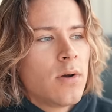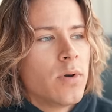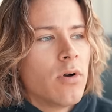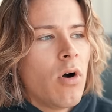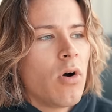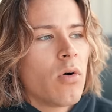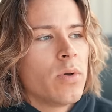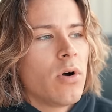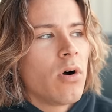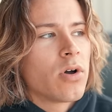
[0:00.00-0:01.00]
We all,
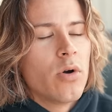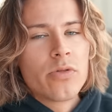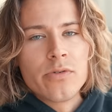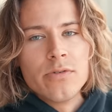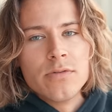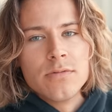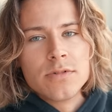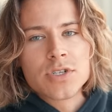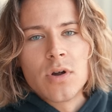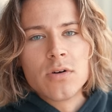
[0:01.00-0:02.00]
we all go through
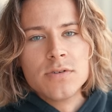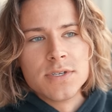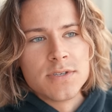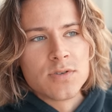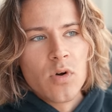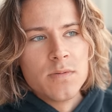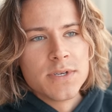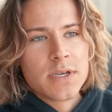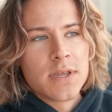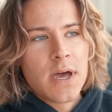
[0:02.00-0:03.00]
struggles and storms
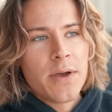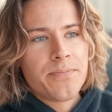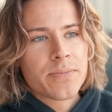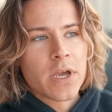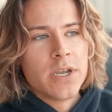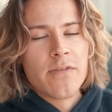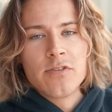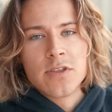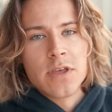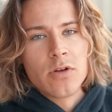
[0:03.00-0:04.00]
like that never
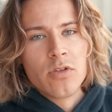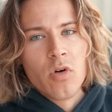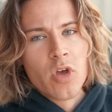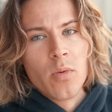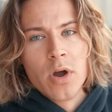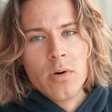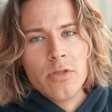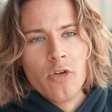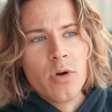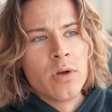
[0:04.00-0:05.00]
think that you're the only one
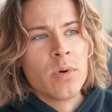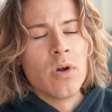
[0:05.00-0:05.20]
going through it.